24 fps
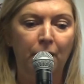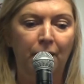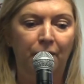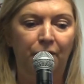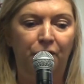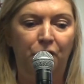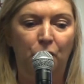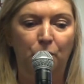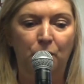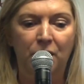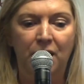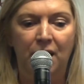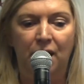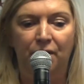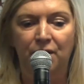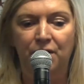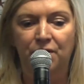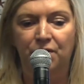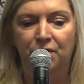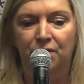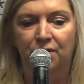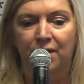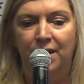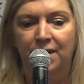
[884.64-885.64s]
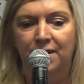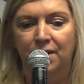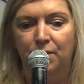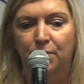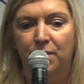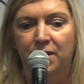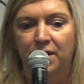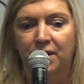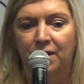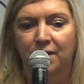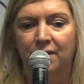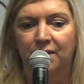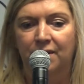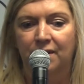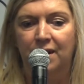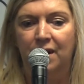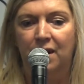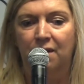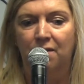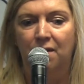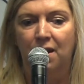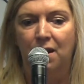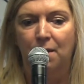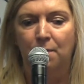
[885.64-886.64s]
So we have integrated within our
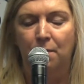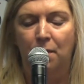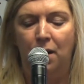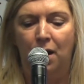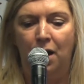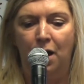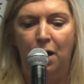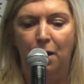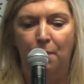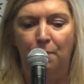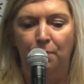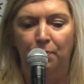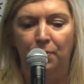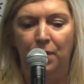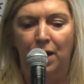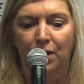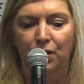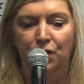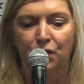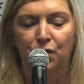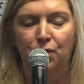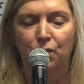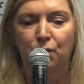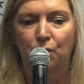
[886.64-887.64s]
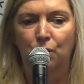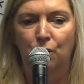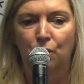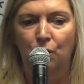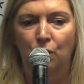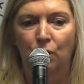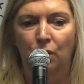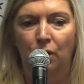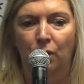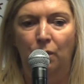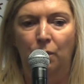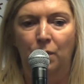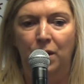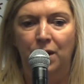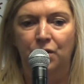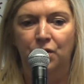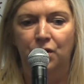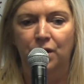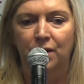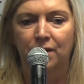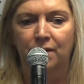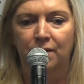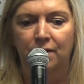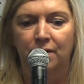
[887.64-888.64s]
CRM a tool
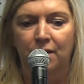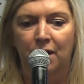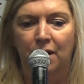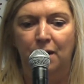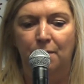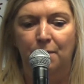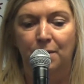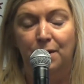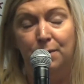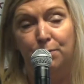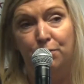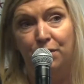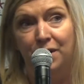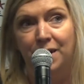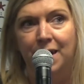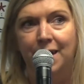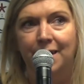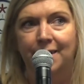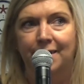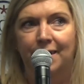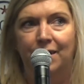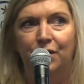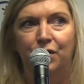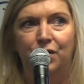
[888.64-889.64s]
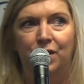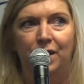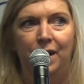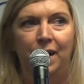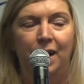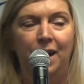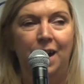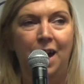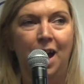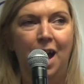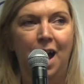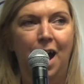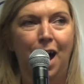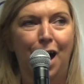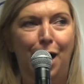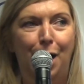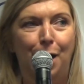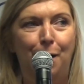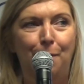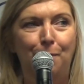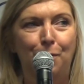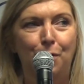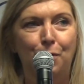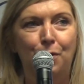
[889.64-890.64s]
which is, it's pretty neat actually.
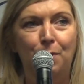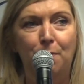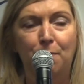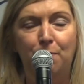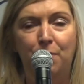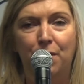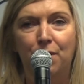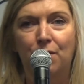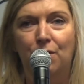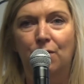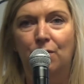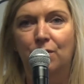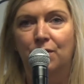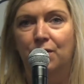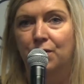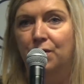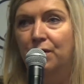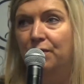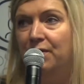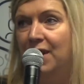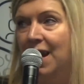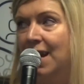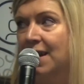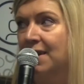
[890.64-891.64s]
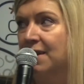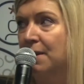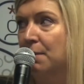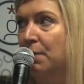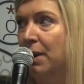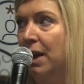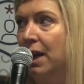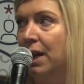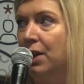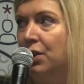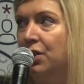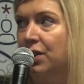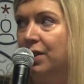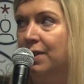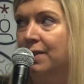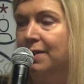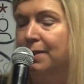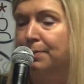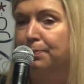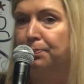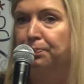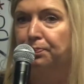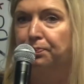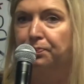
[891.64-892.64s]
You can build sort of landing
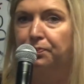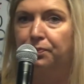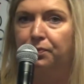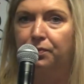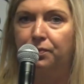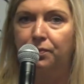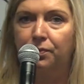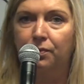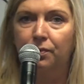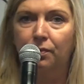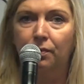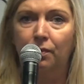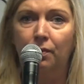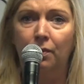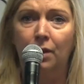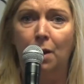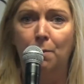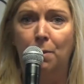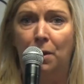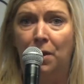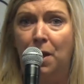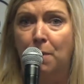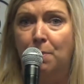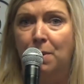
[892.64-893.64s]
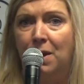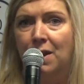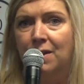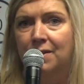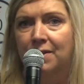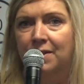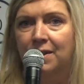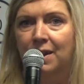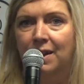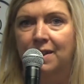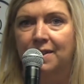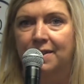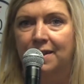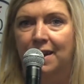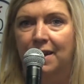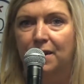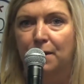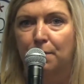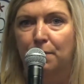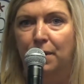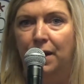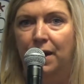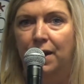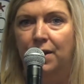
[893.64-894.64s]
pages, but they're personalised
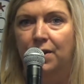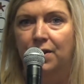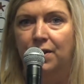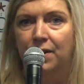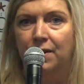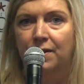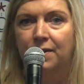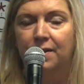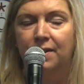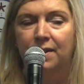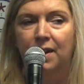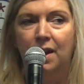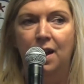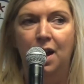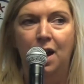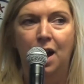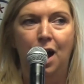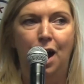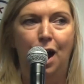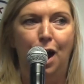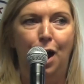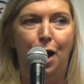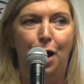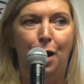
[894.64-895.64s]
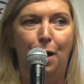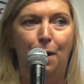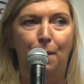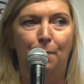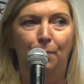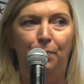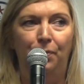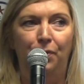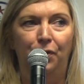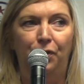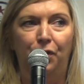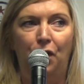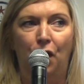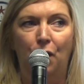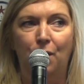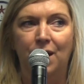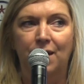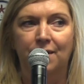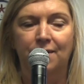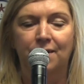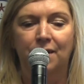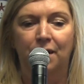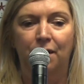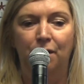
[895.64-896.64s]
landing pages. So
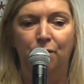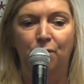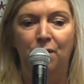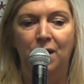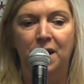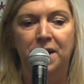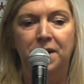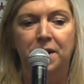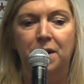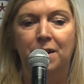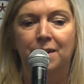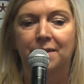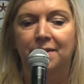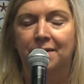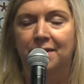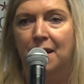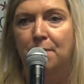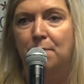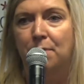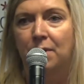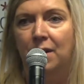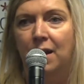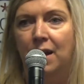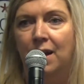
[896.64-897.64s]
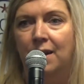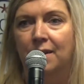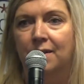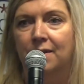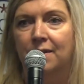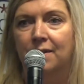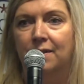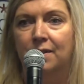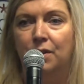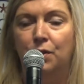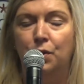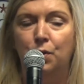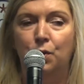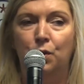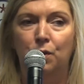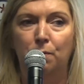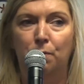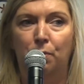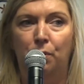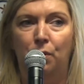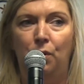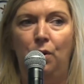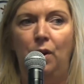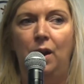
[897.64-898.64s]
it's a really nice template. You can
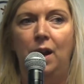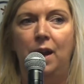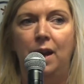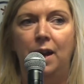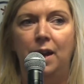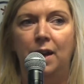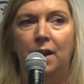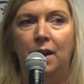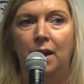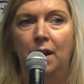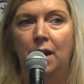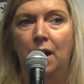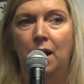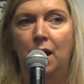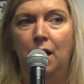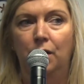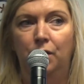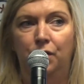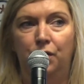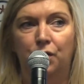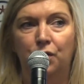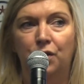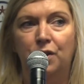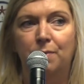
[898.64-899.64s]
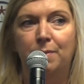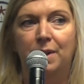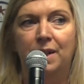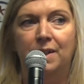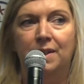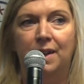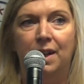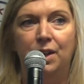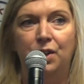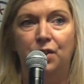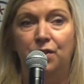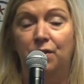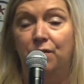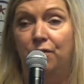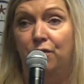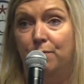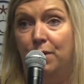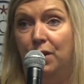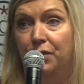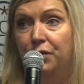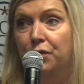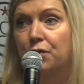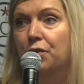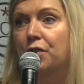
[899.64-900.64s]
pull in documentation
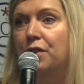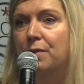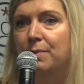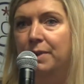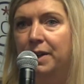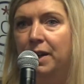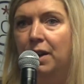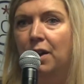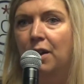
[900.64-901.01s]
from our document